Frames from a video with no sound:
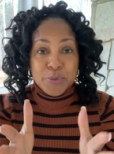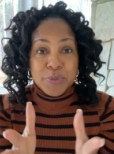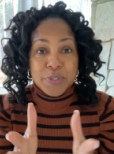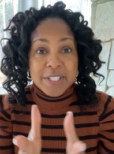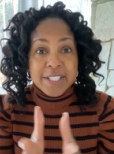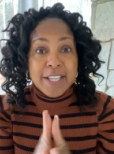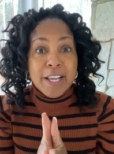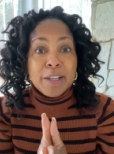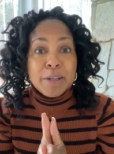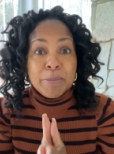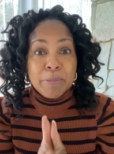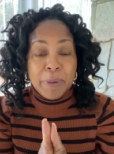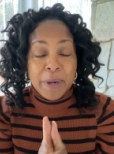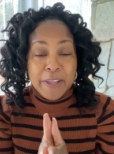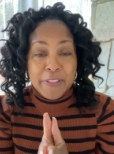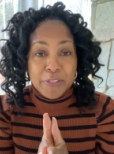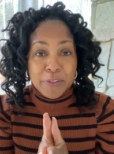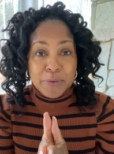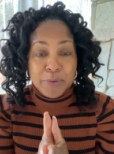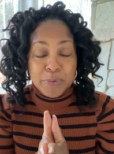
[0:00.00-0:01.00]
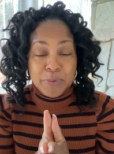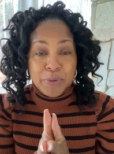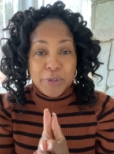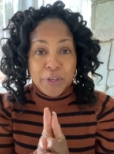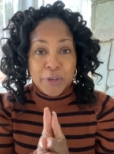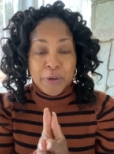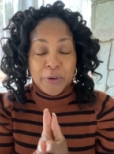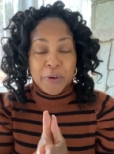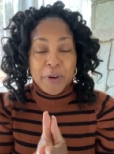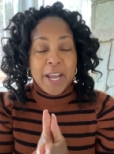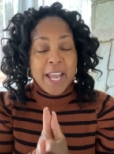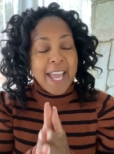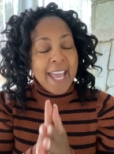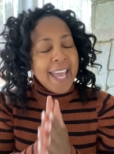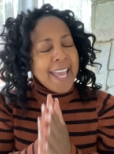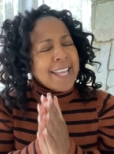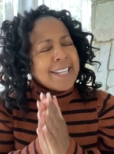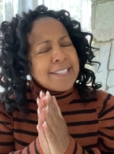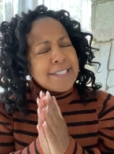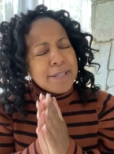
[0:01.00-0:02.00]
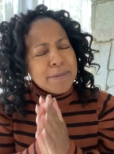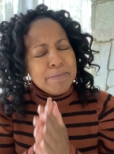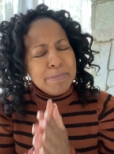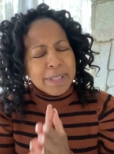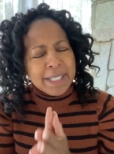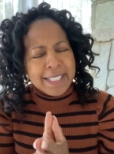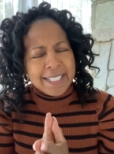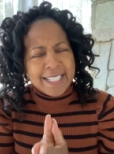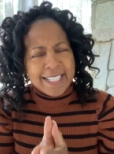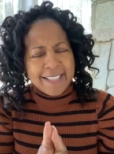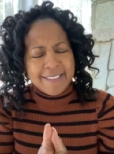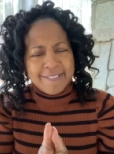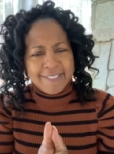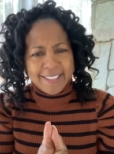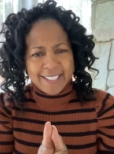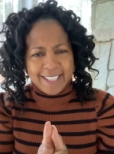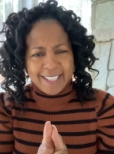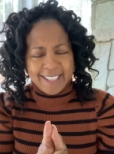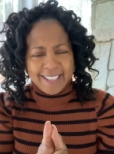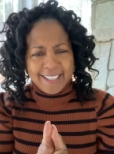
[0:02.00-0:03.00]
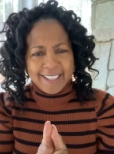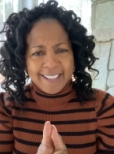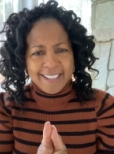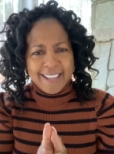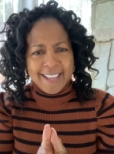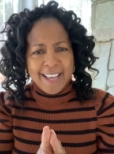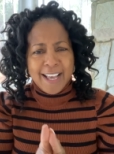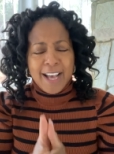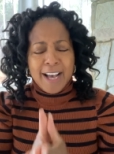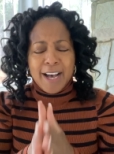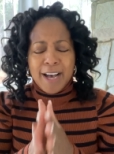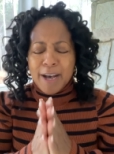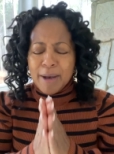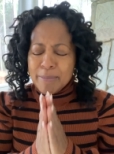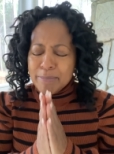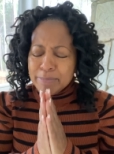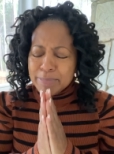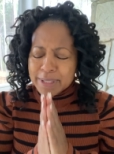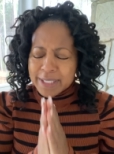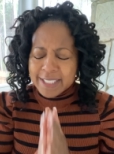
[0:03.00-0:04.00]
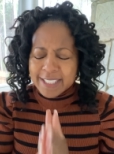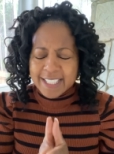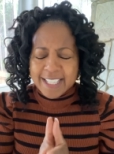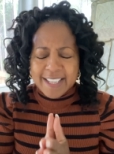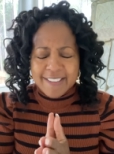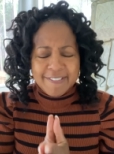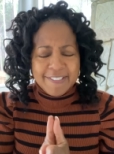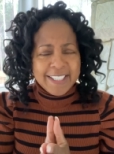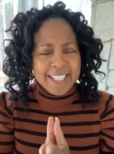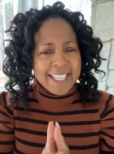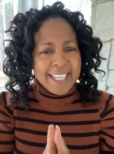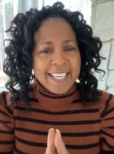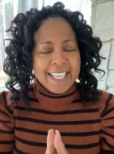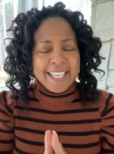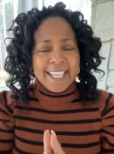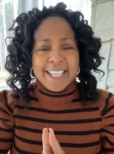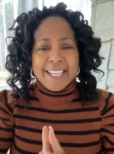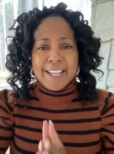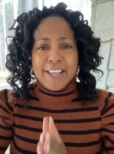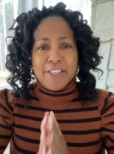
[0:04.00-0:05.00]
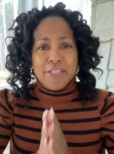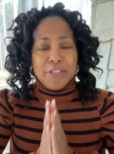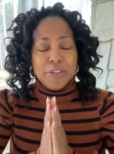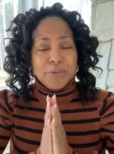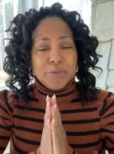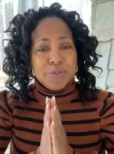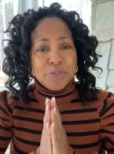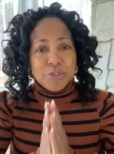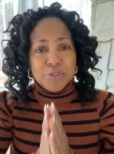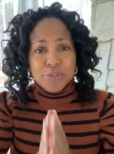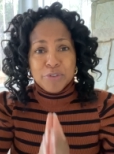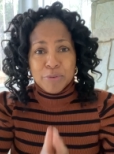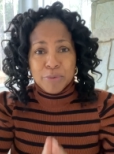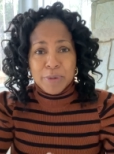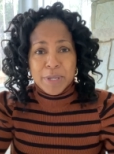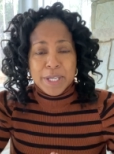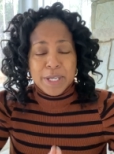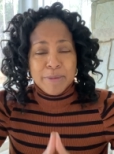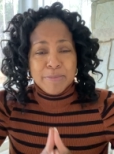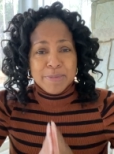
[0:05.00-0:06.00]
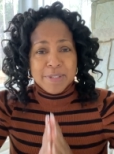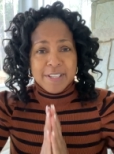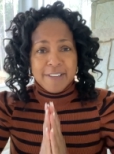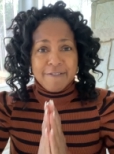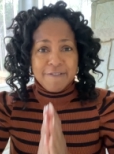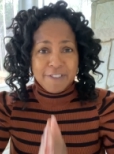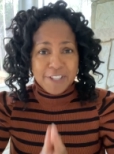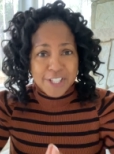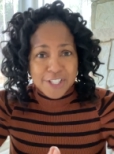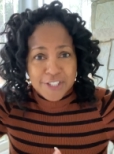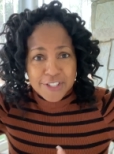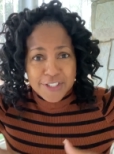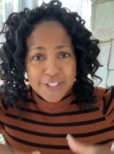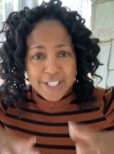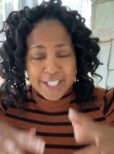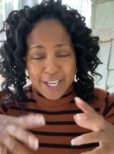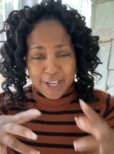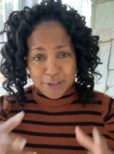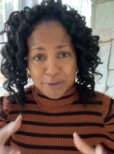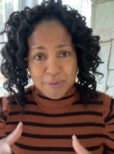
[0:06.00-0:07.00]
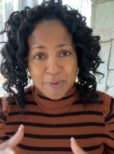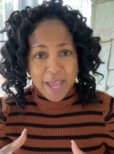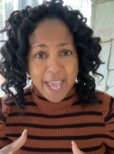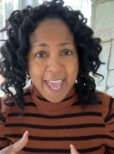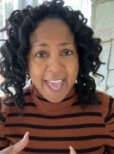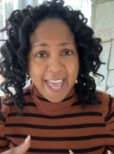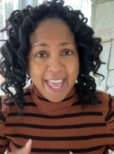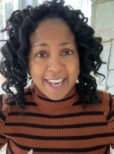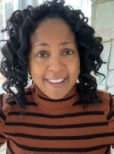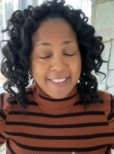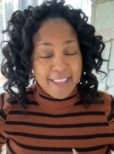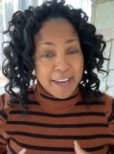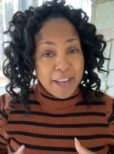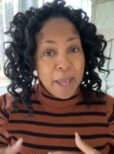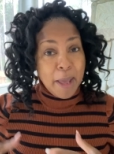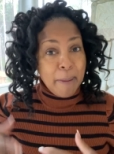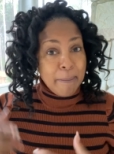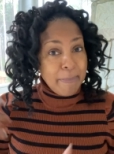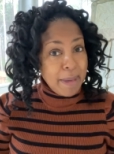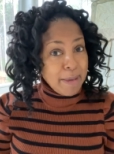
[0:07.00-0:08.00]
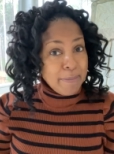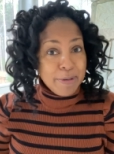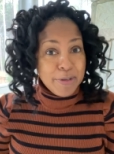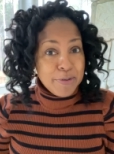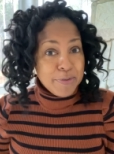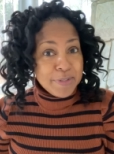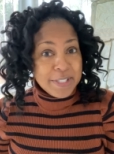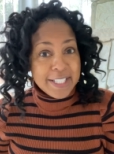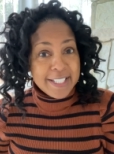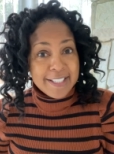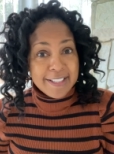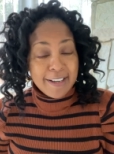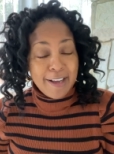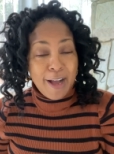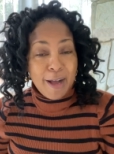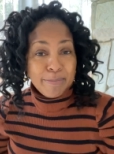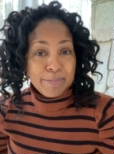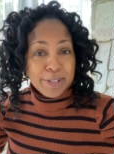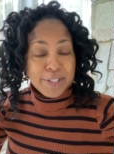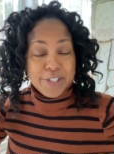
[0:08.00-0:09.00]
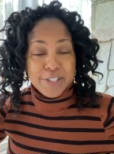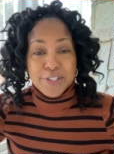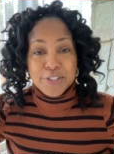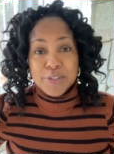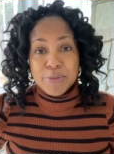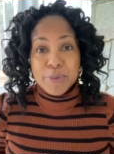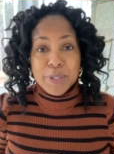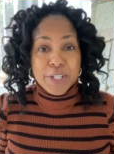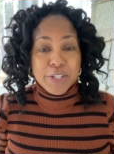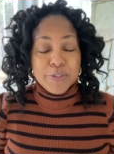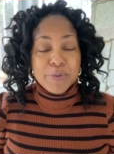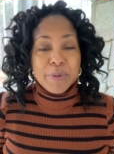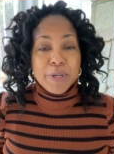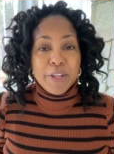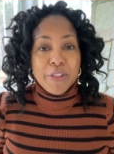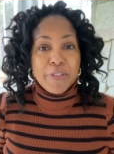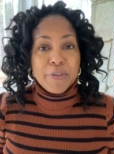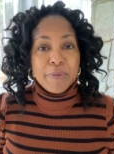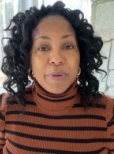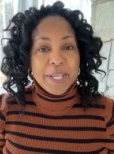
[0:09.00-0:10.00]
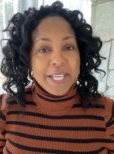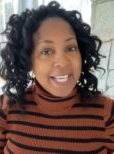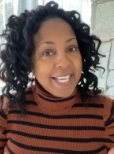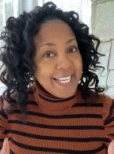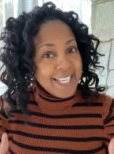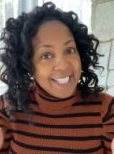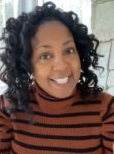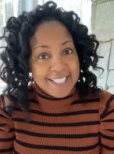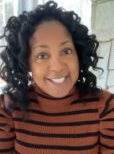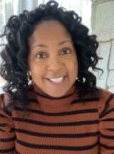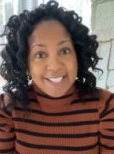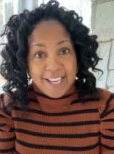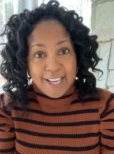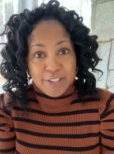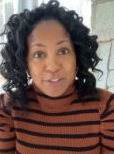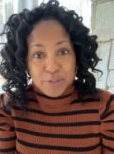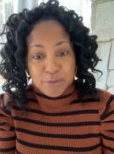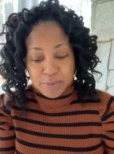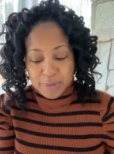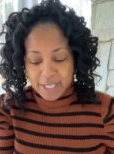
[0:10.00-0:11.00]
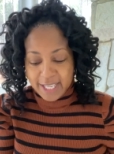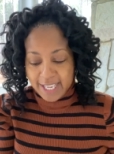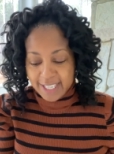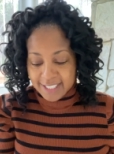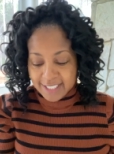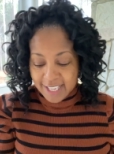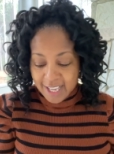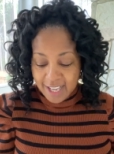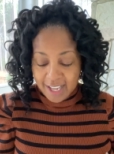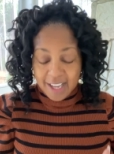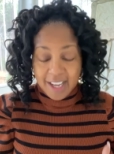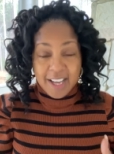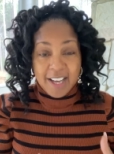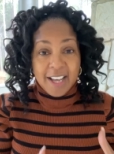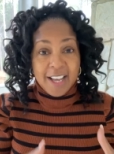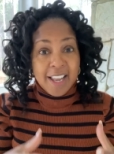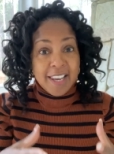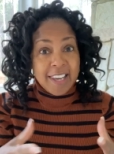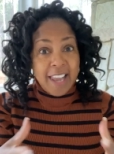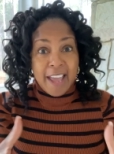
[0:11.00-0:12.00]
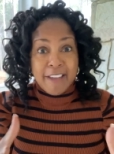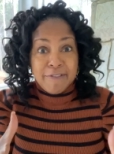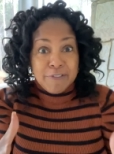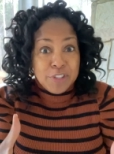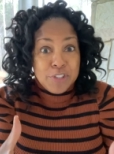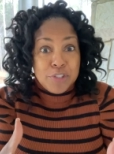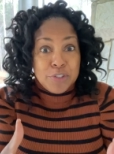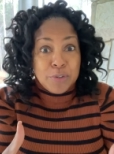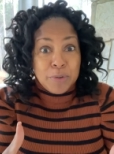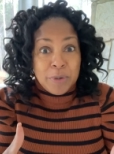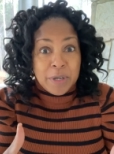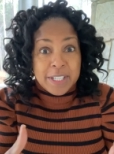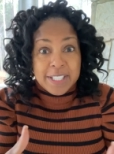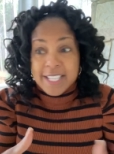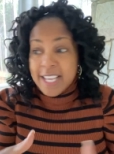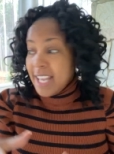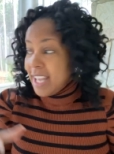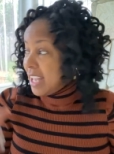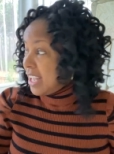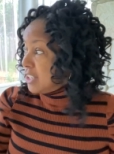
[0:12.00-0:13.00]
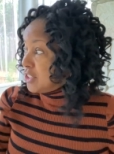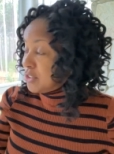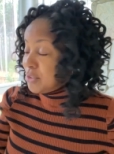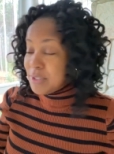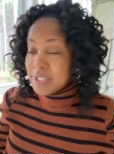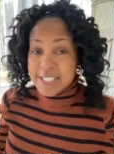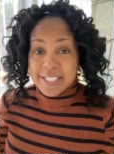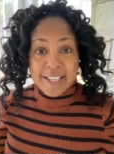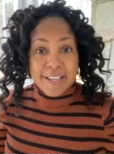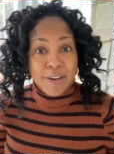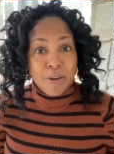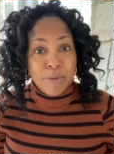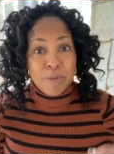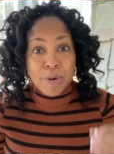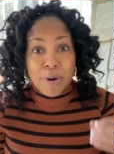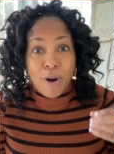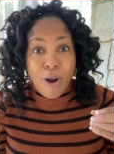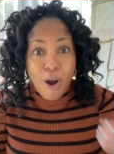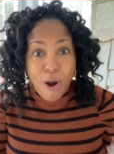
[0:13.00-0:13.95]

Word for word: celebrate the new year and to believe again. Uh, believe again in those dreams and visions that you had that maybe you didn't accomplish in 2023. It's not too late. Uh, life is short, as you can tell. We're